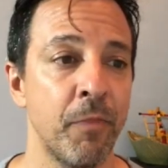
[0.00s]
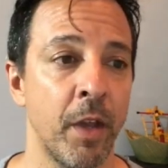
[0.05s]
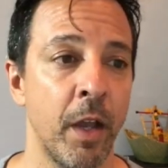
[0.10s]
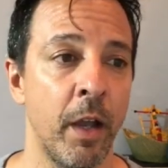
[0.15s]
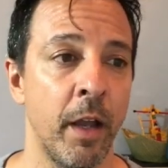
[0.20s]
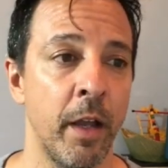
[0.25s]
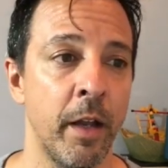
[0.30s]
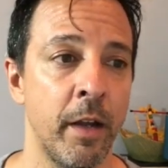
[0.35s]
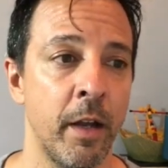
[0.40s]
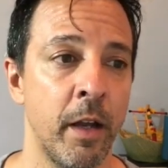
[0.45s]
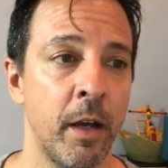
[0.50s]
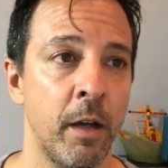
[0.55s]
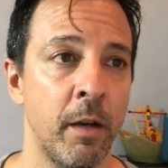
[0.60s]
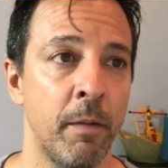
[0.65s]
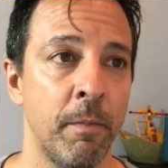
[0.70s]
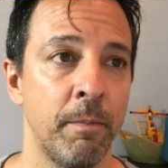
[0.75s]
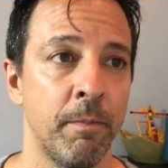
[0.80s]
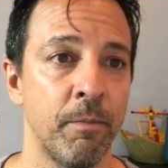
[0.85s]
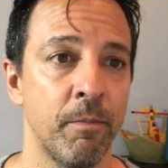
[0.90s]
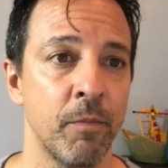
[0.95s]
And
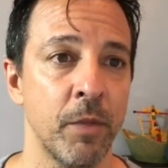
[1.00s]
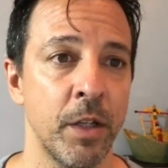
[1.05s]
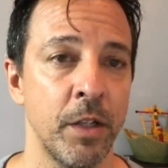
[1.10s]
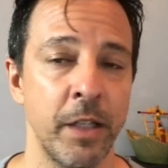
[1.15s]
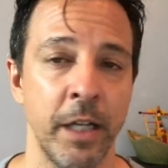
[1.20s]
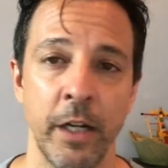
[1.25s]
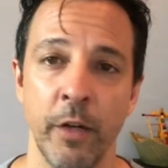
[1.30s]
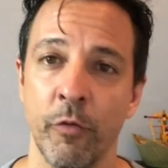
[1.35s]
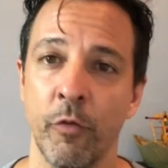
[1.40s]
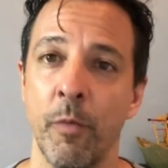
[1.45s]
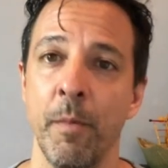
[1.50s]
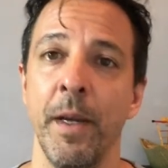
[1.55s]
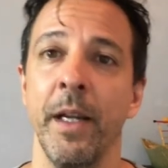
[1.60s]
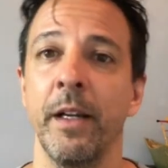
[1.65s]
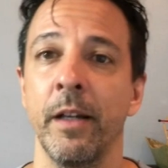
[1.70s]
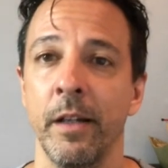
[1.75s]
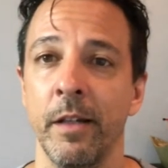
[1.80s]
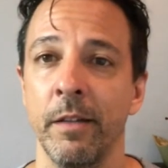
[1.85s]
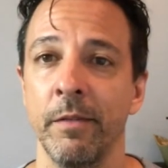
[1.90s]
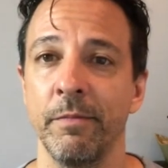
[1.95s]
Daniel
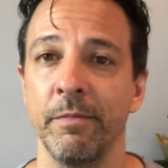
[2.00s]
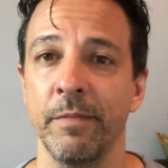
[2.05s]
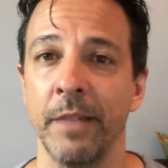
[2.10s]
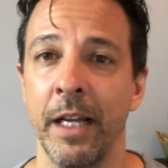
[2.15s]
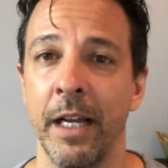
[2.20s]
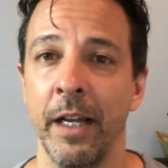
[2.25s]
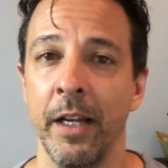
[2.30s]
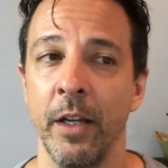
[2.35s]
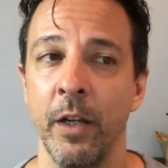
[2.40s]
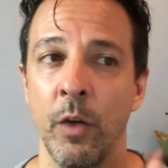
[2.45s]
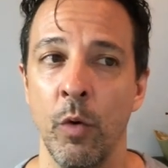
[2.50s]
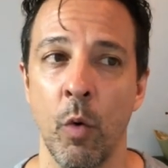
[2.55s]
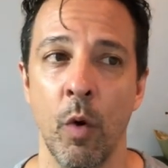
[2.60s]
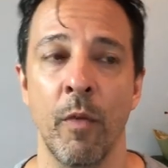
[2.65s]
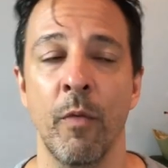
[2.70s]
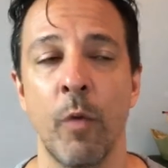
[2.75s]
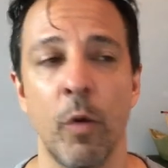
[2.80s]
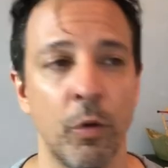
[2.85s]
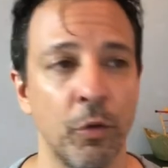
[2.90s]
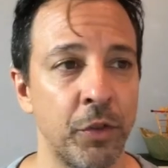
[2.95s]
Formica at
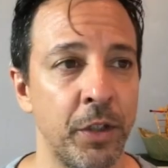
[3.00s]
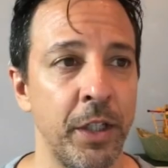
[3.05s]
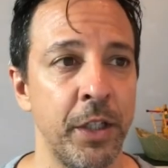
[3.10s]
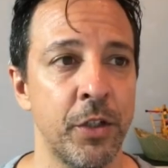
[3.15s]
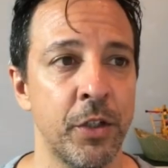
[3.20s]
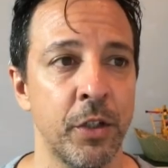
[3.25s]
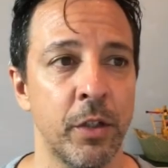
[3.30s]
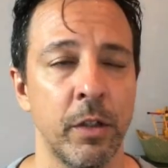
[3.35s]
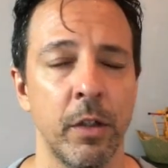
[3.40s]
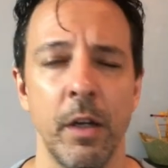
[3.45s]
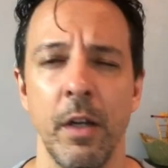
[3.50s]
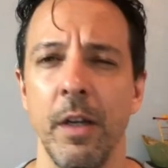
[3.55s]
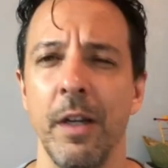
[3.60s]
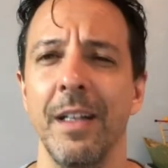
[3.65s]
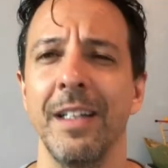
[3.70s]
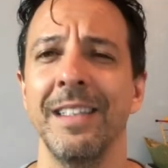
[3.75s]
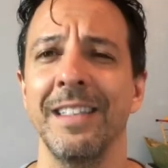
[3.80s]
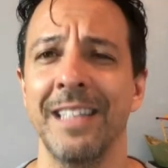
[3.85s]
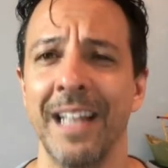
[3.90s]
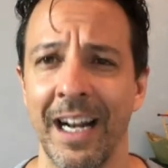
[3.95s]

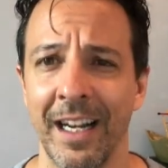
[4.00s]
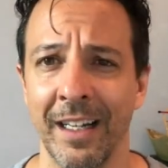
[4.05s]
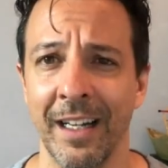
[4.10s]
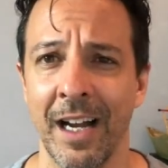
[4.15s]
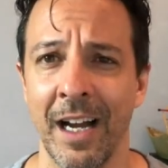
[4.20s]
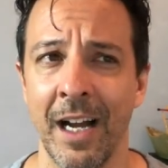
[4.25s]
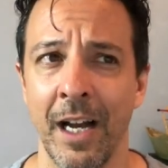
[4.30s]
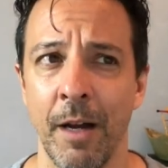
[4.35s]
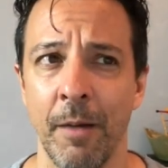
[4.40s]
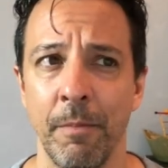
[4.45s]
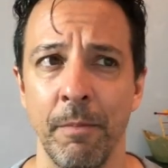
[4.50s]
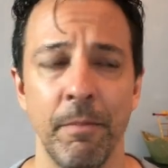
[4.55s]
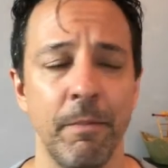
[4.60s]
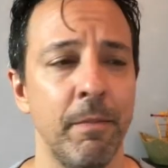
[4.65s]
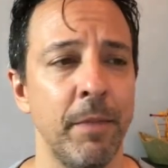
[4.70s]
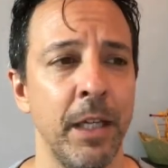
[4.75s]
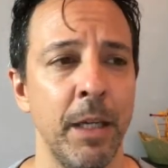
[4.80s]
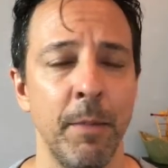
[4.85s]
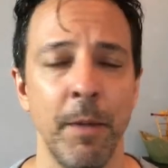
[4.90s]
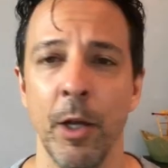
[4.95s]
yourvocalteacher.com.
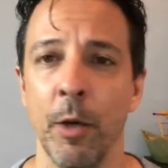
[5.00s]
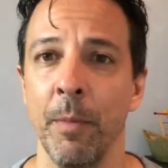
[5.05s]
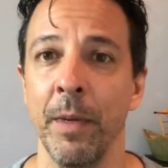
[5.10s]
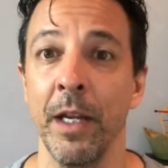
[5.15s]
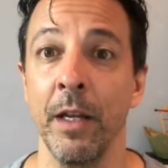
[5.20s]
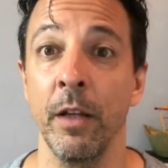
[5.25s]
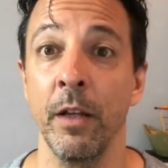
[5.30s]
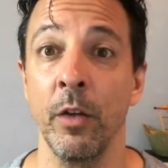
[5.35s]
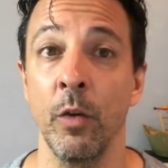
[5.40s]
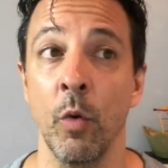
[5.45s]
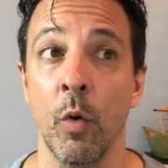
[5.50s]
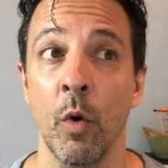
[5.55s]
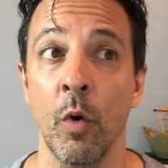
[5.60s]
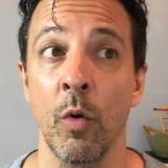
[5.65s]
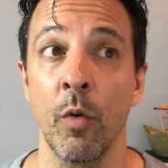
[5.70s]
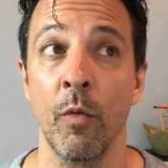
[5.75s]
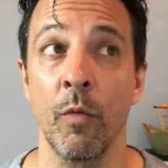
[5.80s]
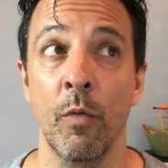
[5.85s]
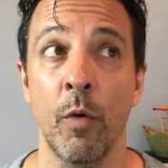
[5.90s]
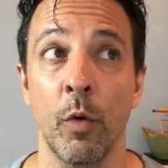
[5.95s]
Email me at
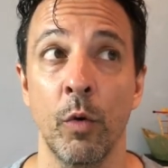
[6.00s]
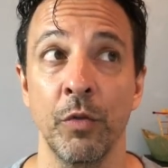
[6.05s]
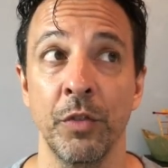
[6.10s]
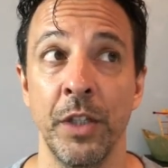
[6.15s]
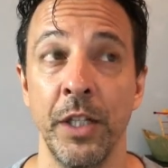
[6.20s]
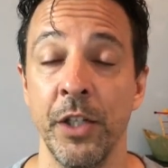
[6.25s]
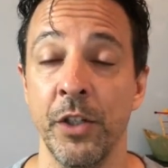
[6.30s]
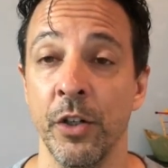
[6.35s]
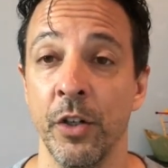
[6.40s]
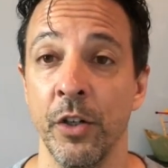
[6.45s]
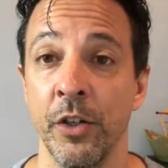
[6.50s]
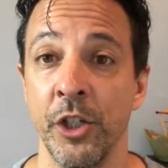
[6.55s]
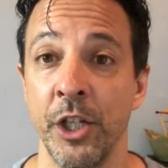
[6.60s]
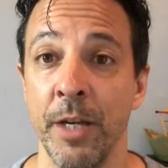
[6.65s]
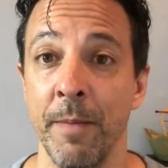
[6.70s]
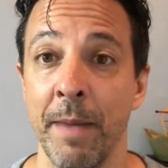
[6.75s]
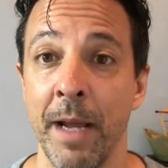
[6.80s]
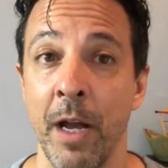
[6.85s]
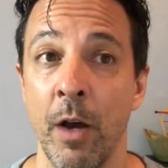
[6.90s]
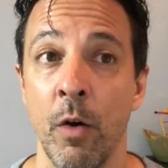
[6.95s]

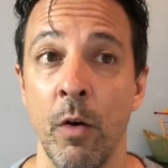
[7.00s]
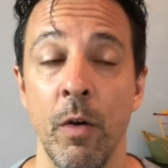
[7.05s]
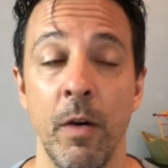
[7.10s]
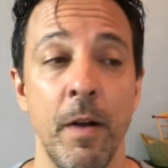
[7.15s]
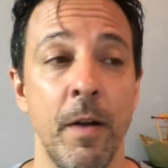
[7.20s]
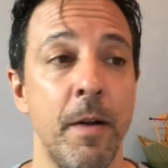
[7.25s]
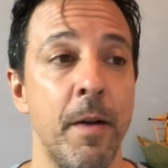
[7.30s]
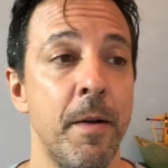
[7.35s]
yourvocalteacher@gmail.